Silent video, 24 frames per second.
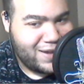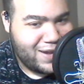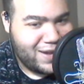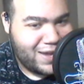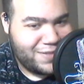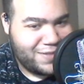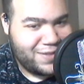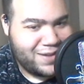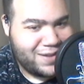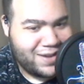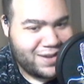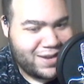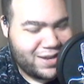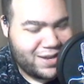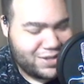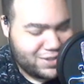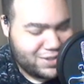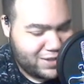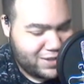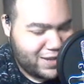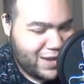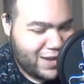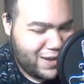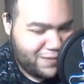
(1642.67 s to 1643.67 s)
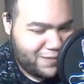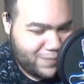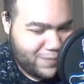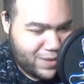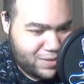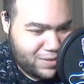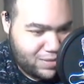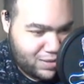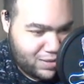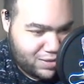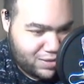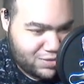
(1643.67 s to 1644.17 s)
I think I actually have my
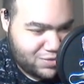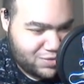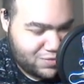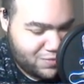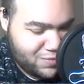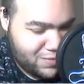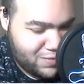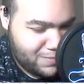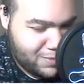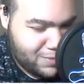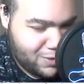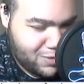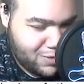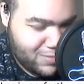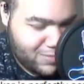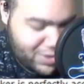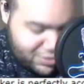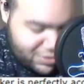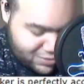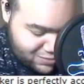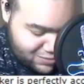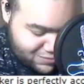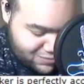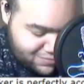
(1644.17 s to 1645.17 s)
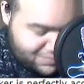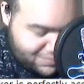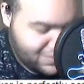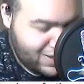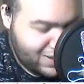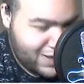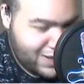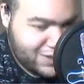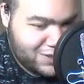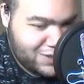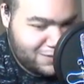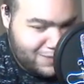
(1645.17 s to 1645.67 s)
Sandshrew in Pokemon Home.
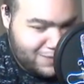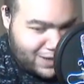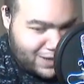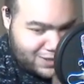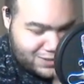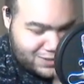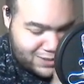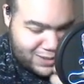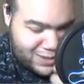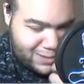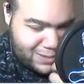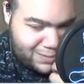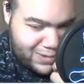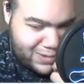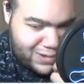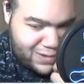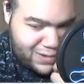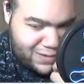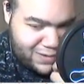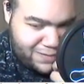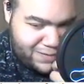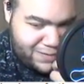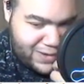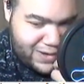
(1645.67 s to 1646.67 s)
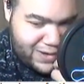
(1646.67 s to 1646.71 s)
I should actually. I wonder if I